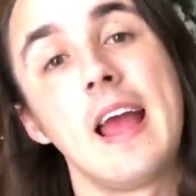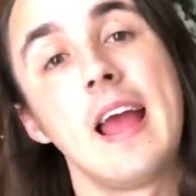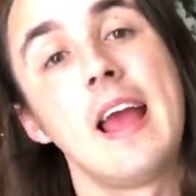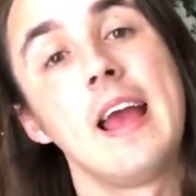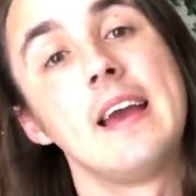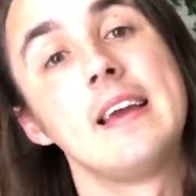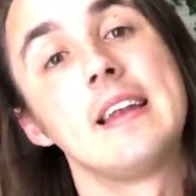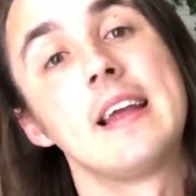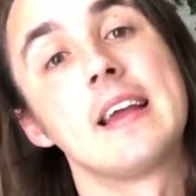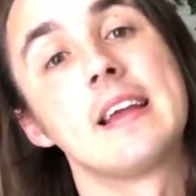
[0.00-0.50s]

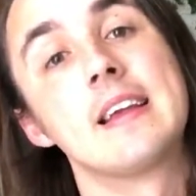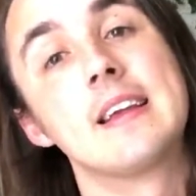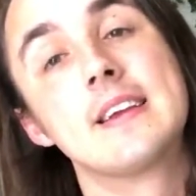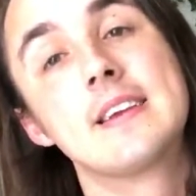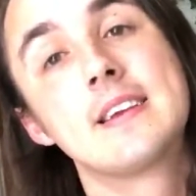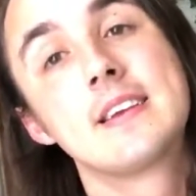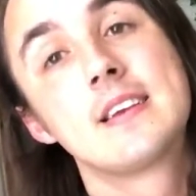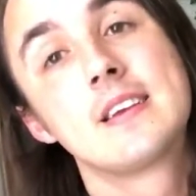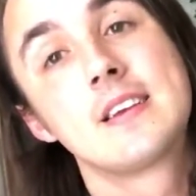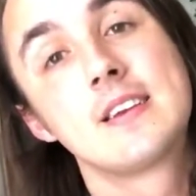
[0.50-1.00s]
and I
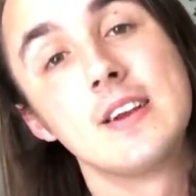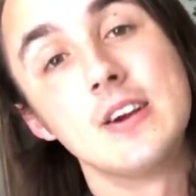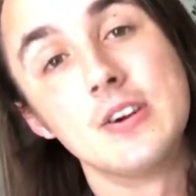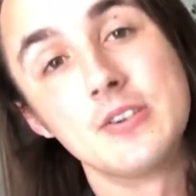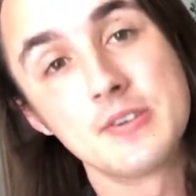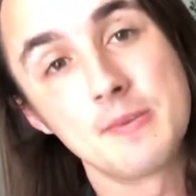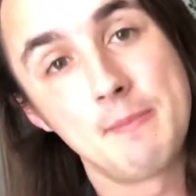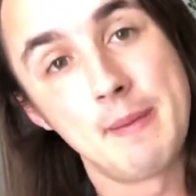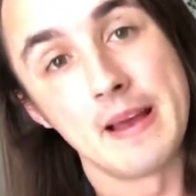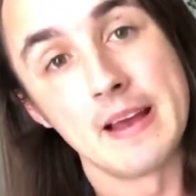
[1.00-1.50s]
go to
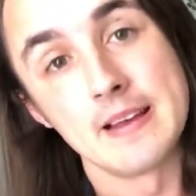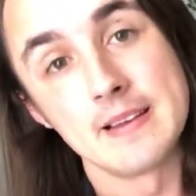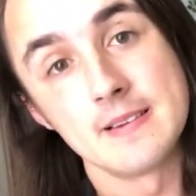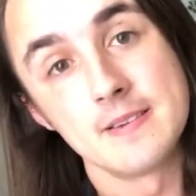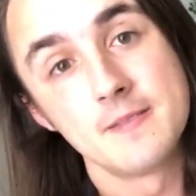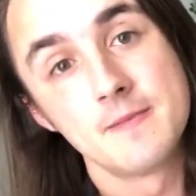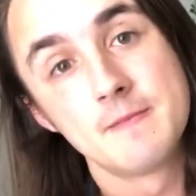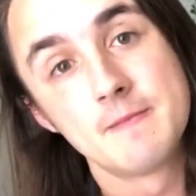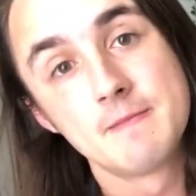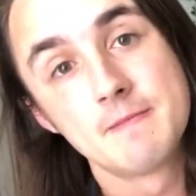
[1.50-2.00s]
bed.
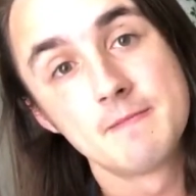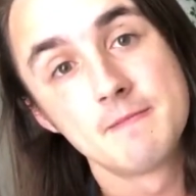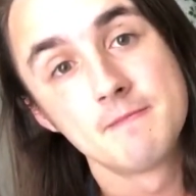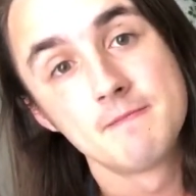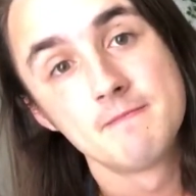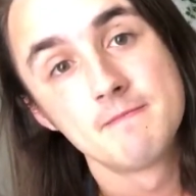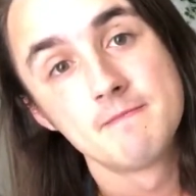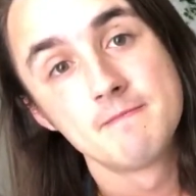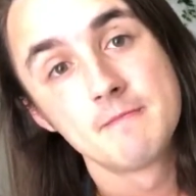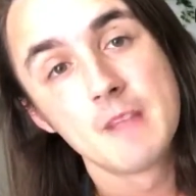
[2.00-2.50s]

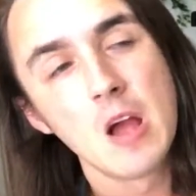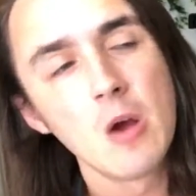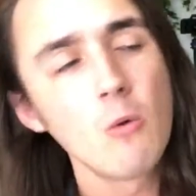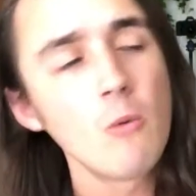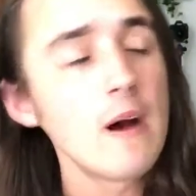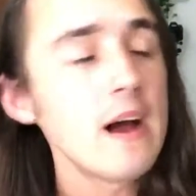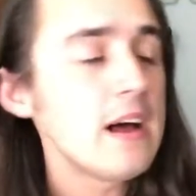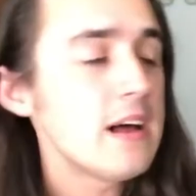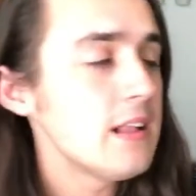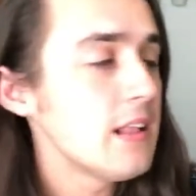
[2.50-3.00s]

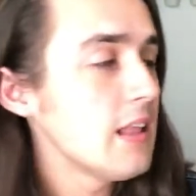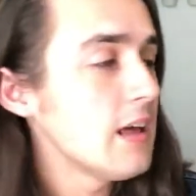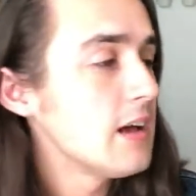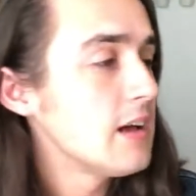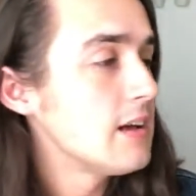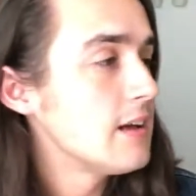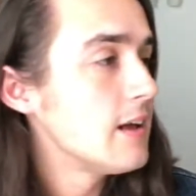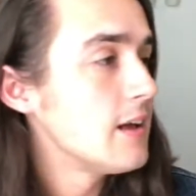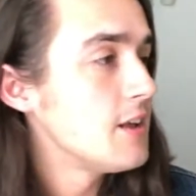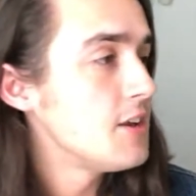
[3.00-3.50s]
Well,
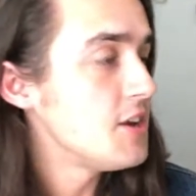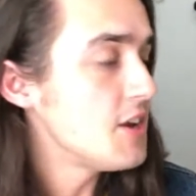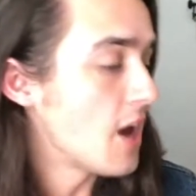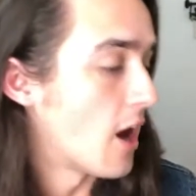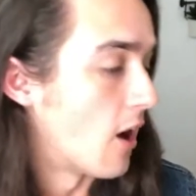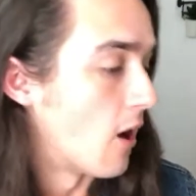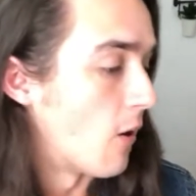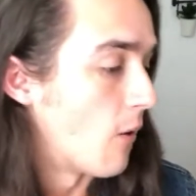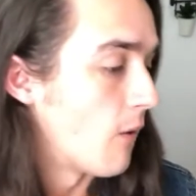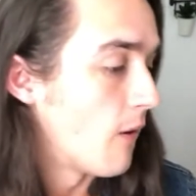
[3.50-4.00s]

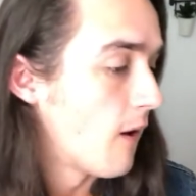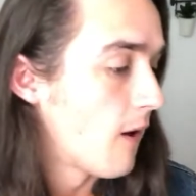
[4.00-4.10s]
no.